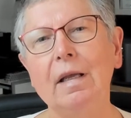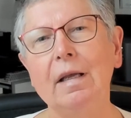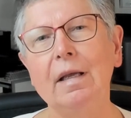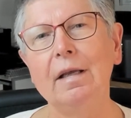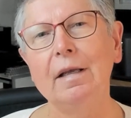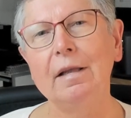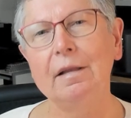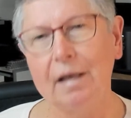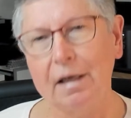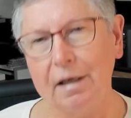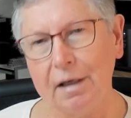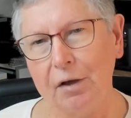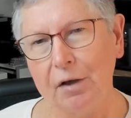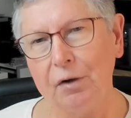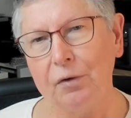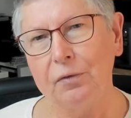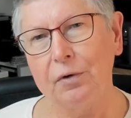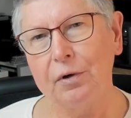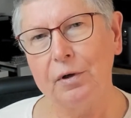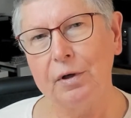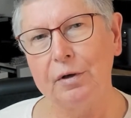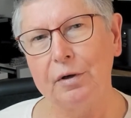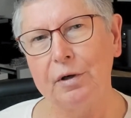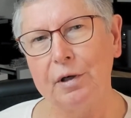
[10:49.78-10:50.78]
Thank you
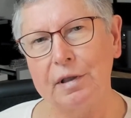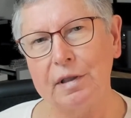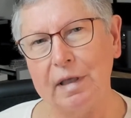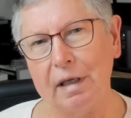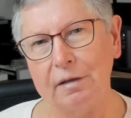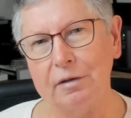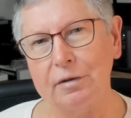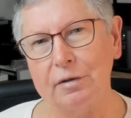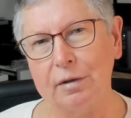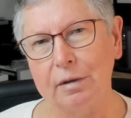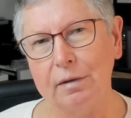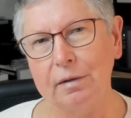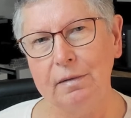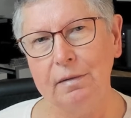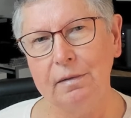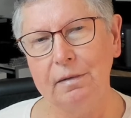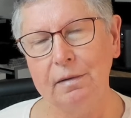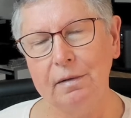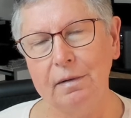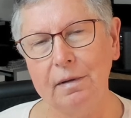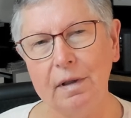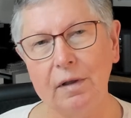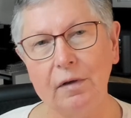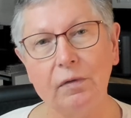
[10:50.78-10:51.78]
for your attention.
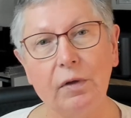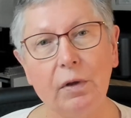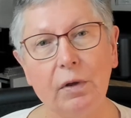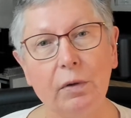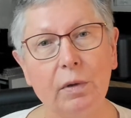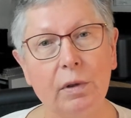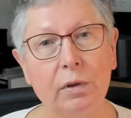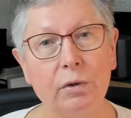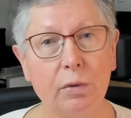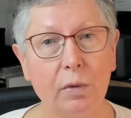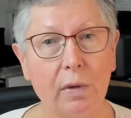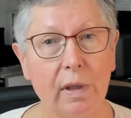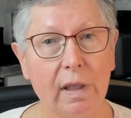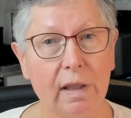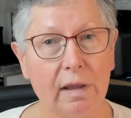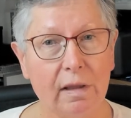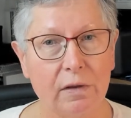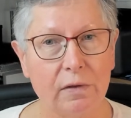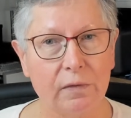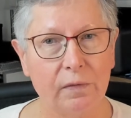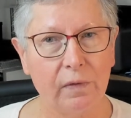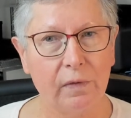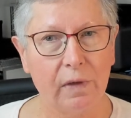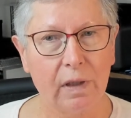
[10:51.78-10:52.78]
If you enjoyed
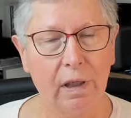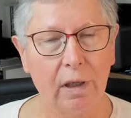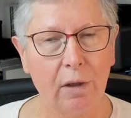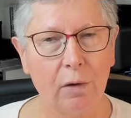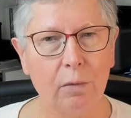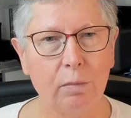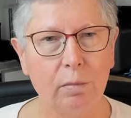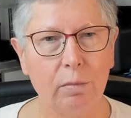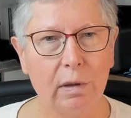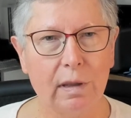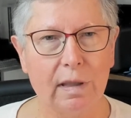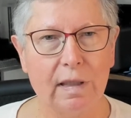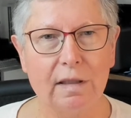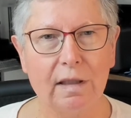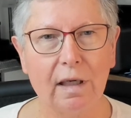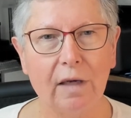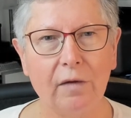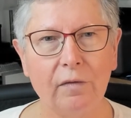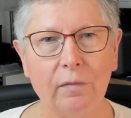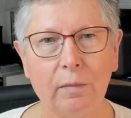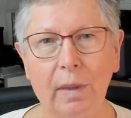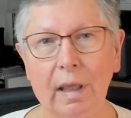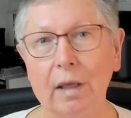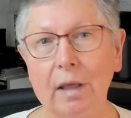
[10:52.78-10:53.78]
this video, please
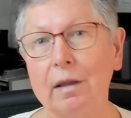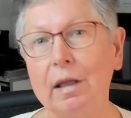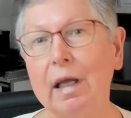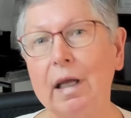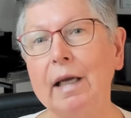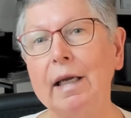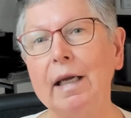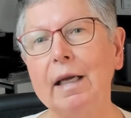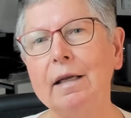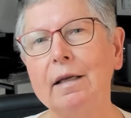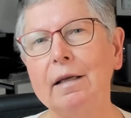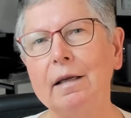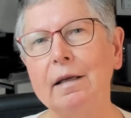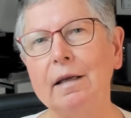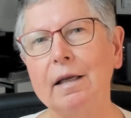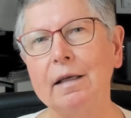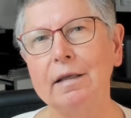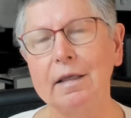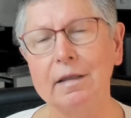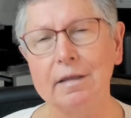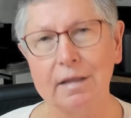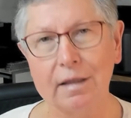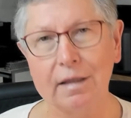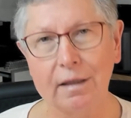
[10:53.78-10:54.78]
give me a like and
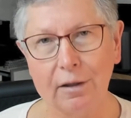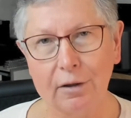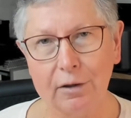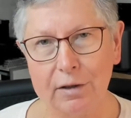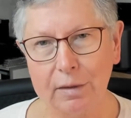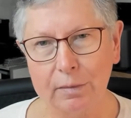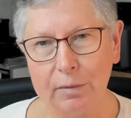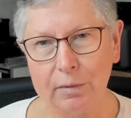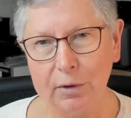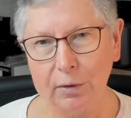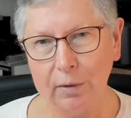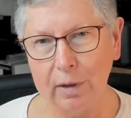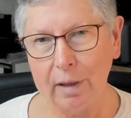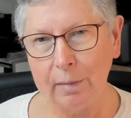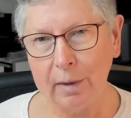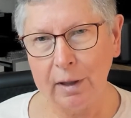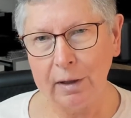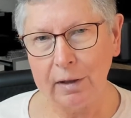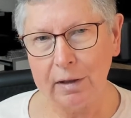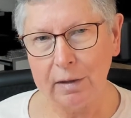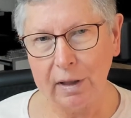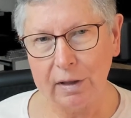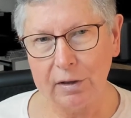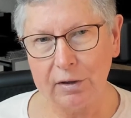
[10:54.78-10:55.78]
consider subscribing
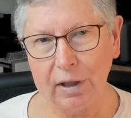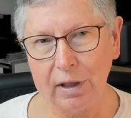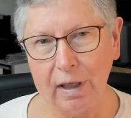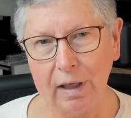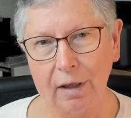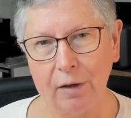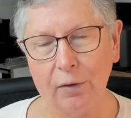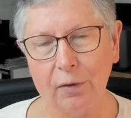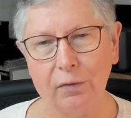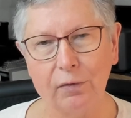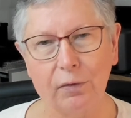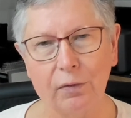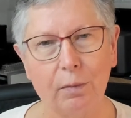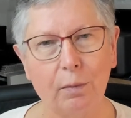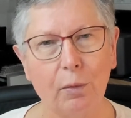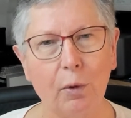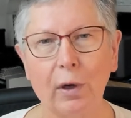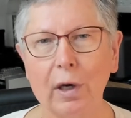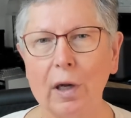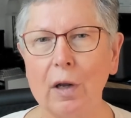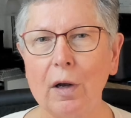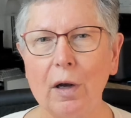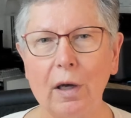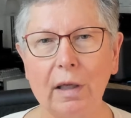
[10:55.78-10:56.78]
to my channel for
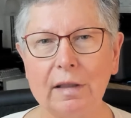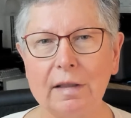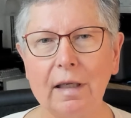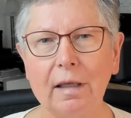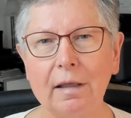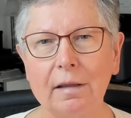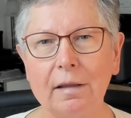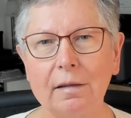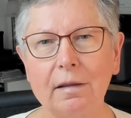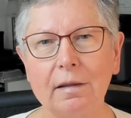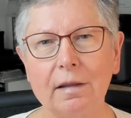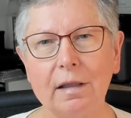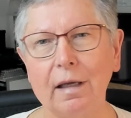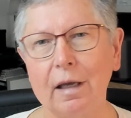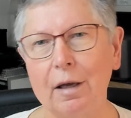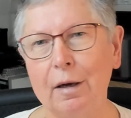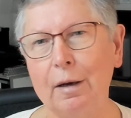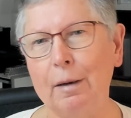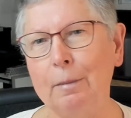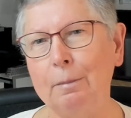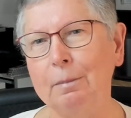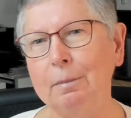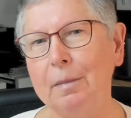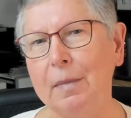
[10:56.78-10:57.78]
more content to
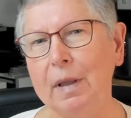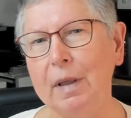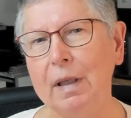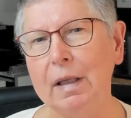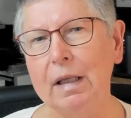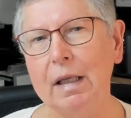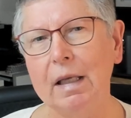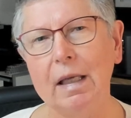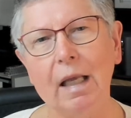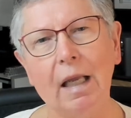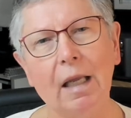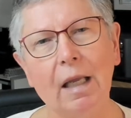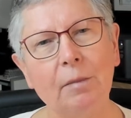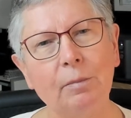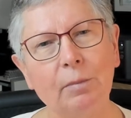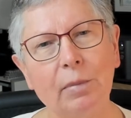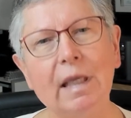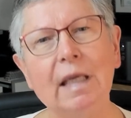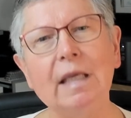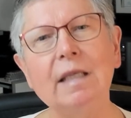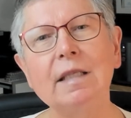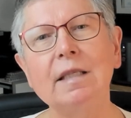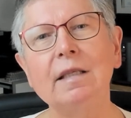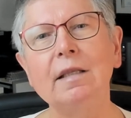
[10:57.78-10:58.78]
come. And
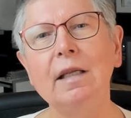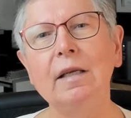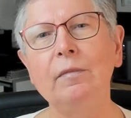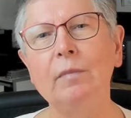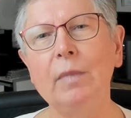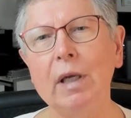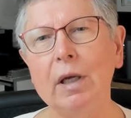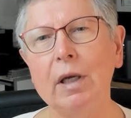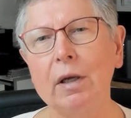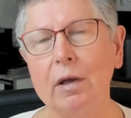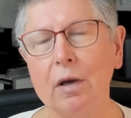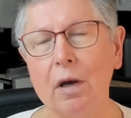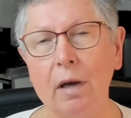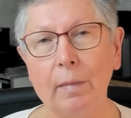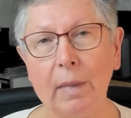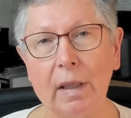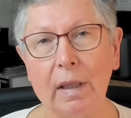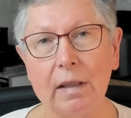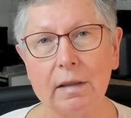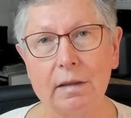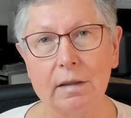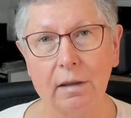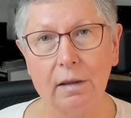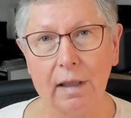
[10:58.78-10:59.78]
please leave me a
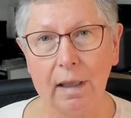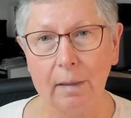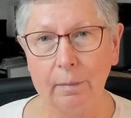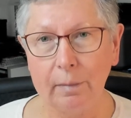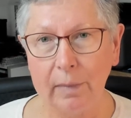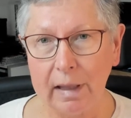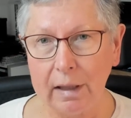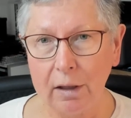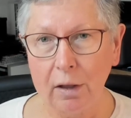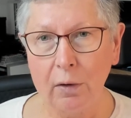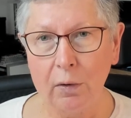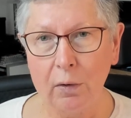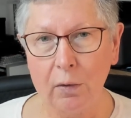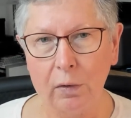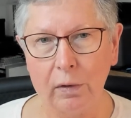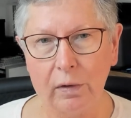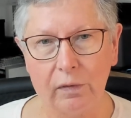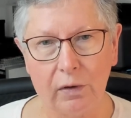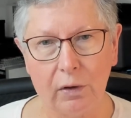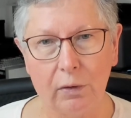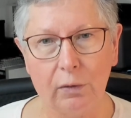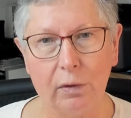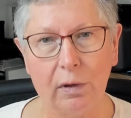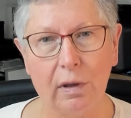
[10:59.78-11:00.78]
comment to let me know
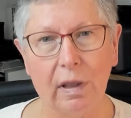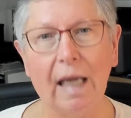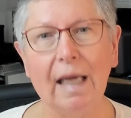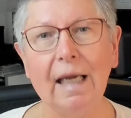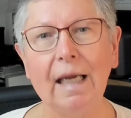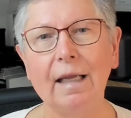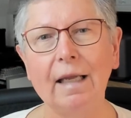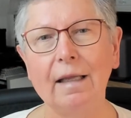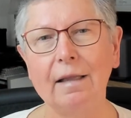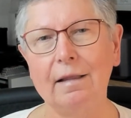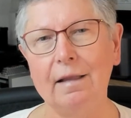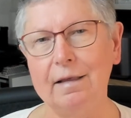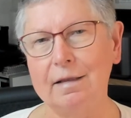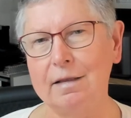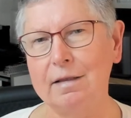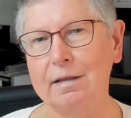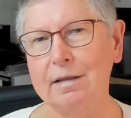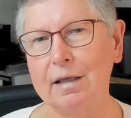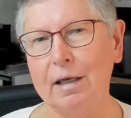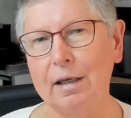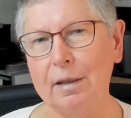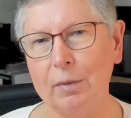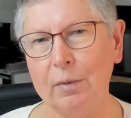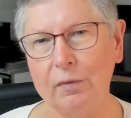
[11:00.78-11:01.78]
if you like this
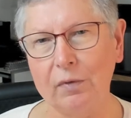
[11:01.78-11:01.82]
type of